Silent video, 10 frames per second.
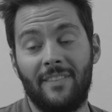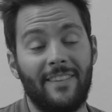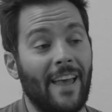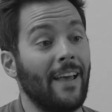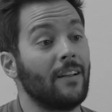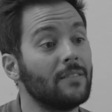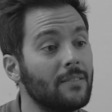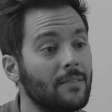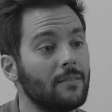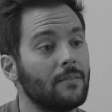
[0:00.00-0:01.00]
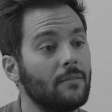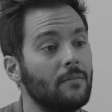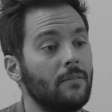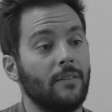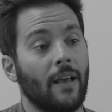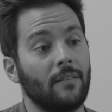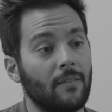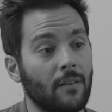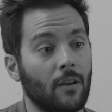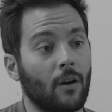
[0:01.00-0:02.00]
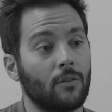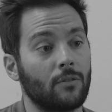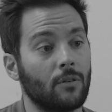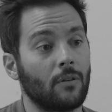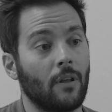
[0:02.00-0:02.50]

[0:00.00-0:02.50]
dancing culture,